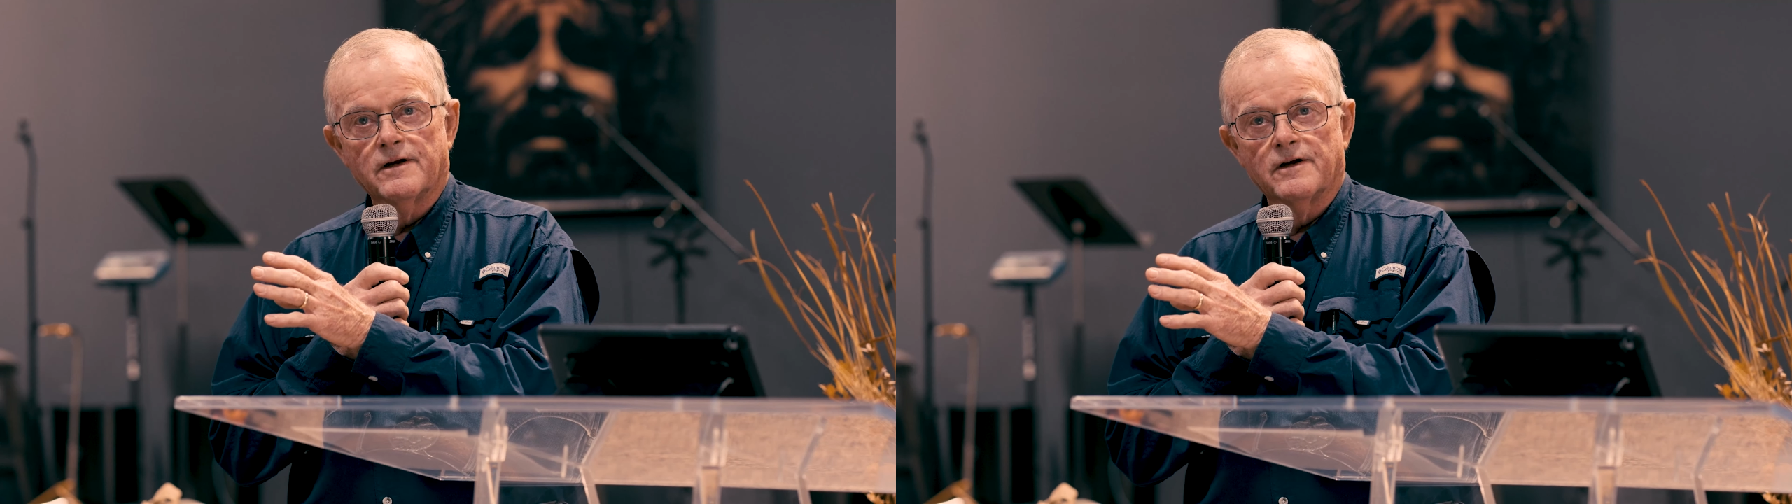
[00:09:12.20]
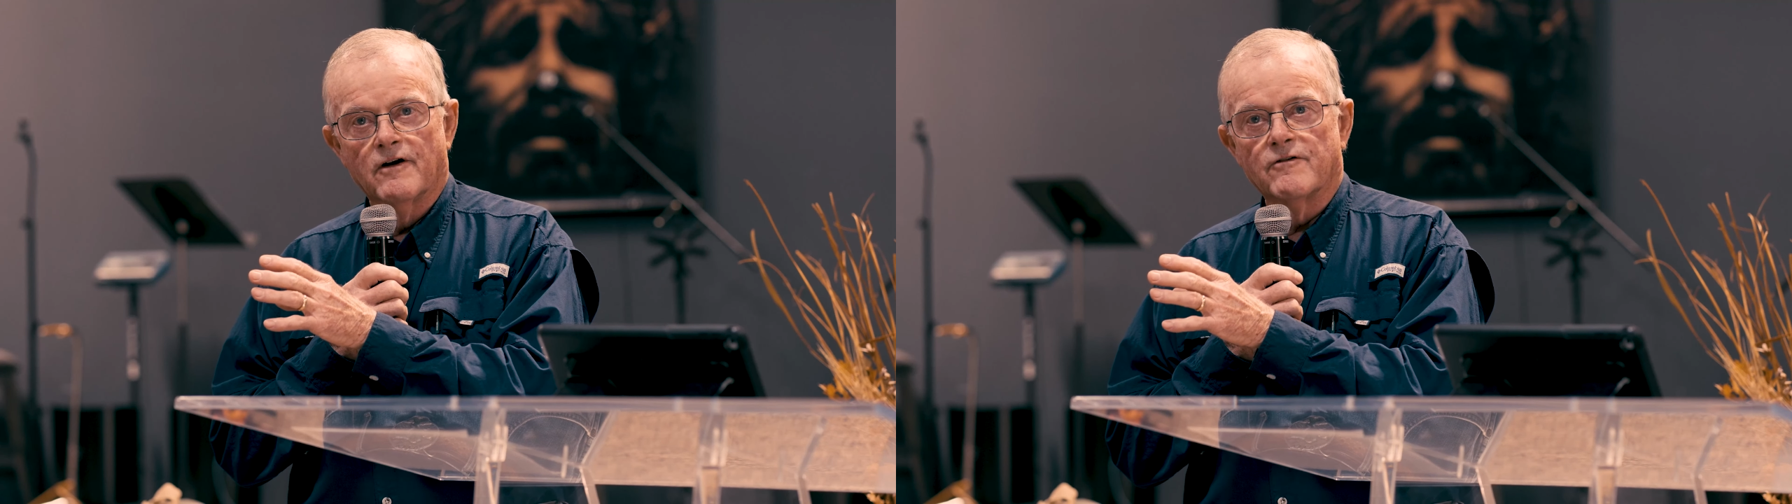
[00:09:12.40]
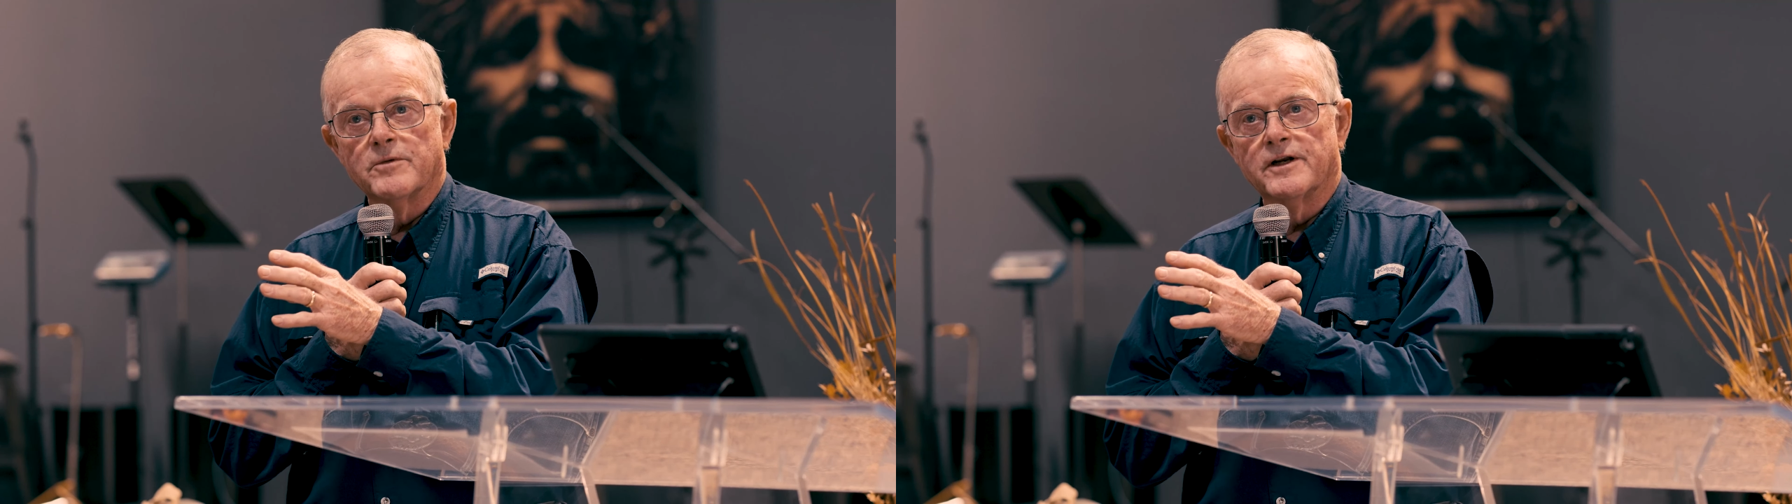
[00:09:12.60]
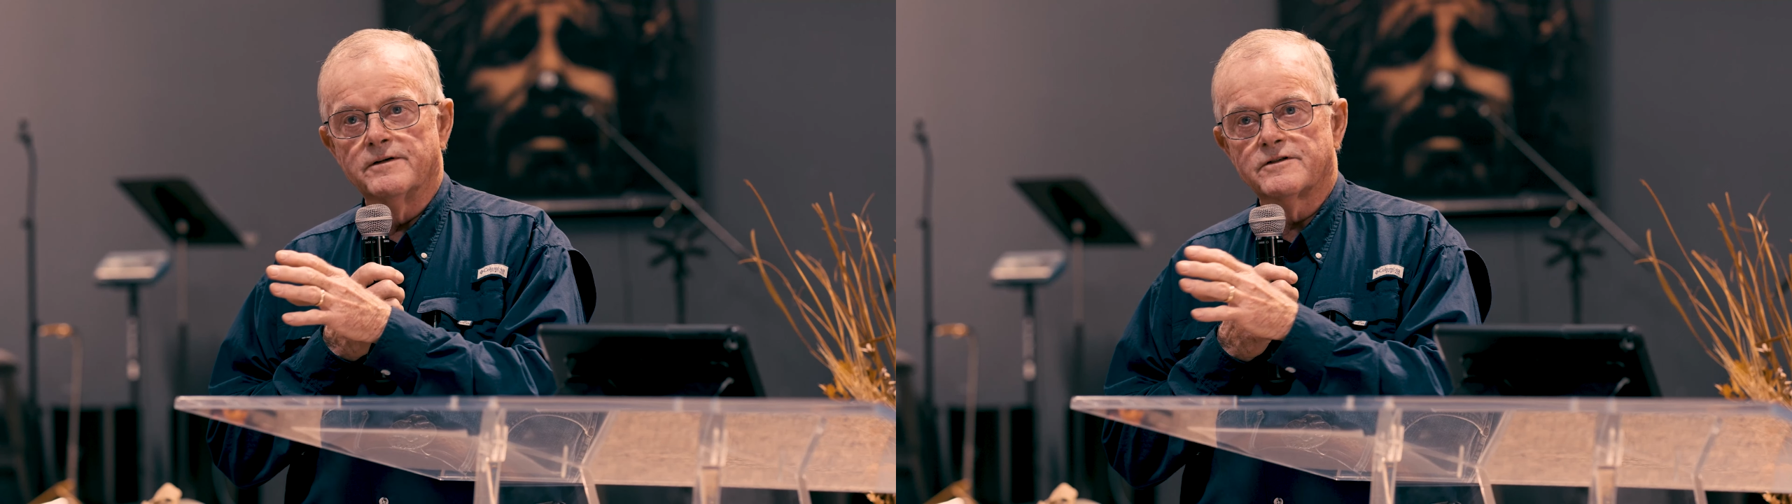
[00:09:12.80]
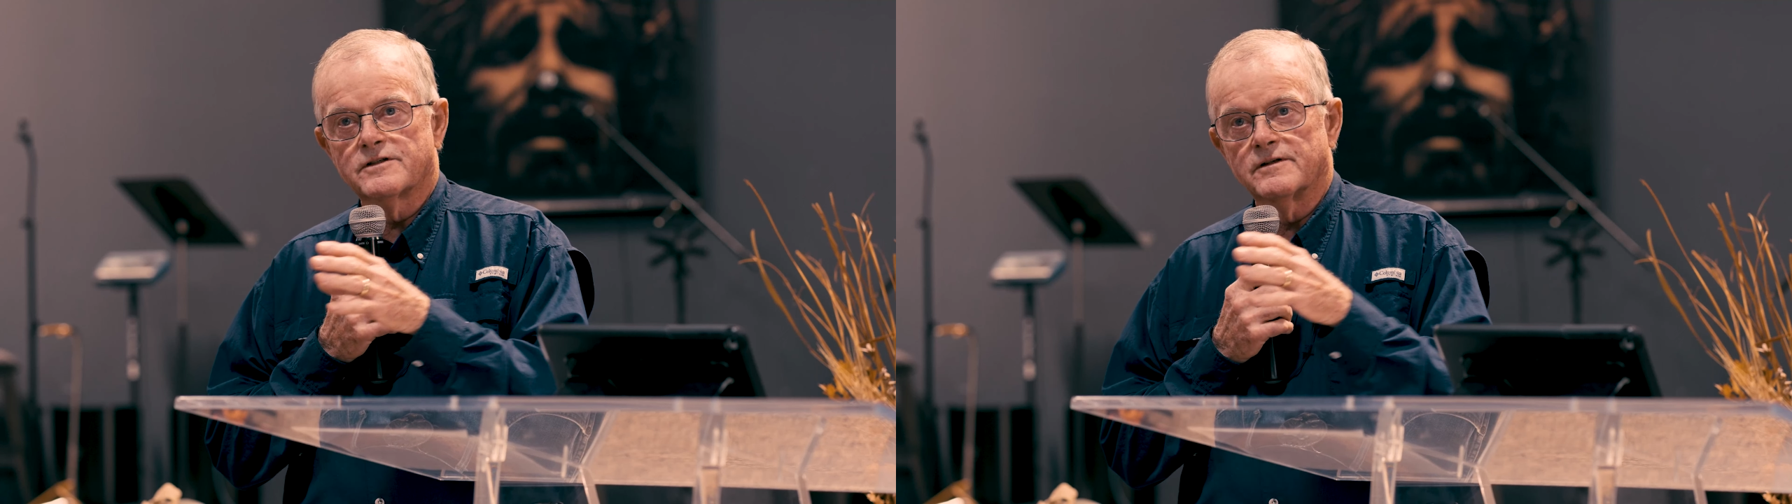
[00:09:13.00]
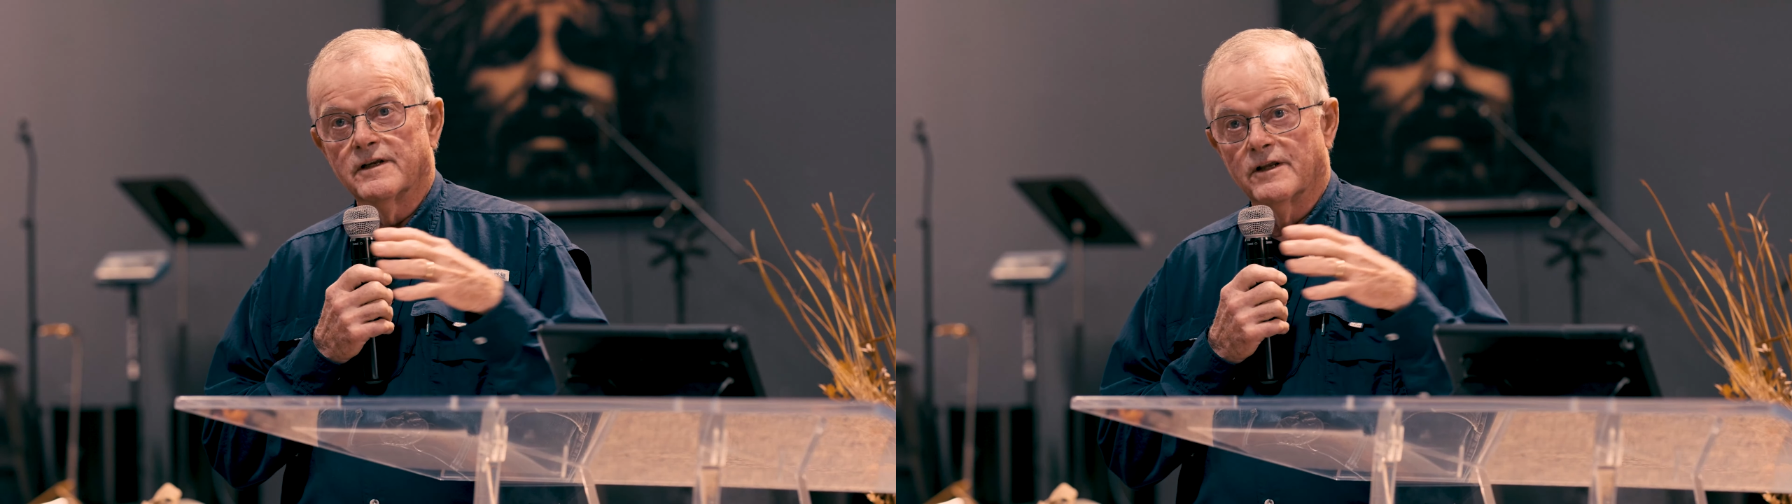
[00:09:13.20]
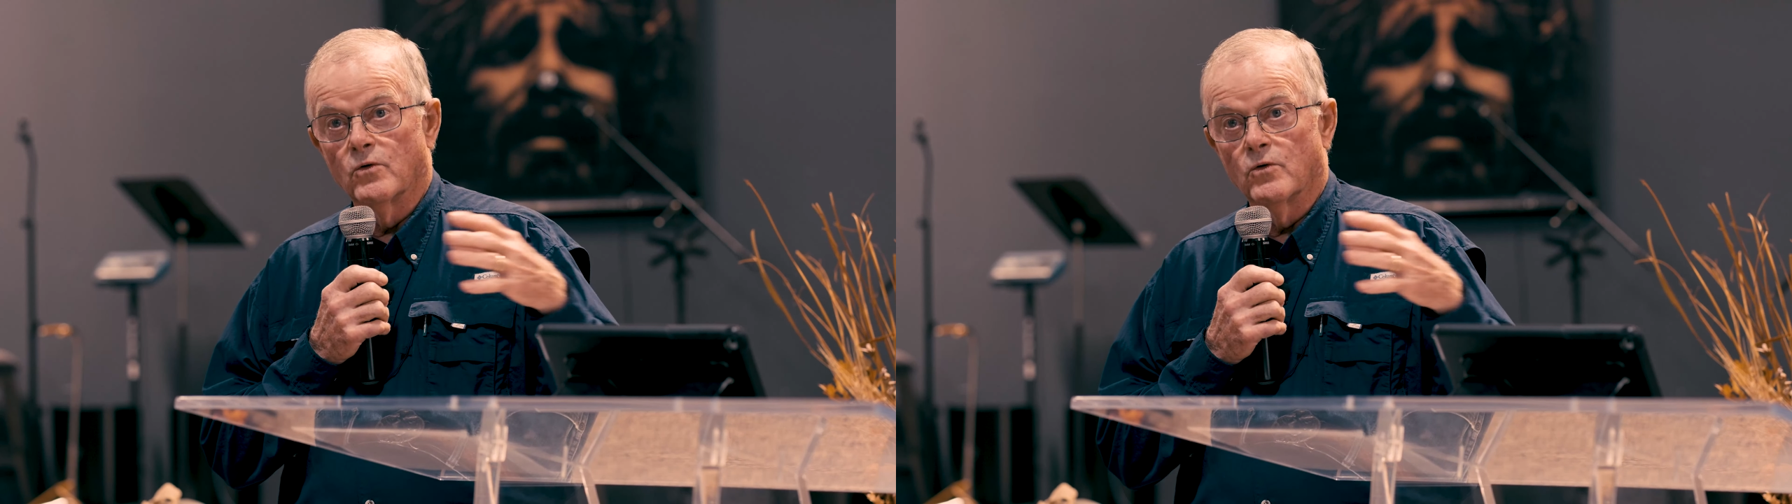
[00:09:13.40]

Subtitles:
governments in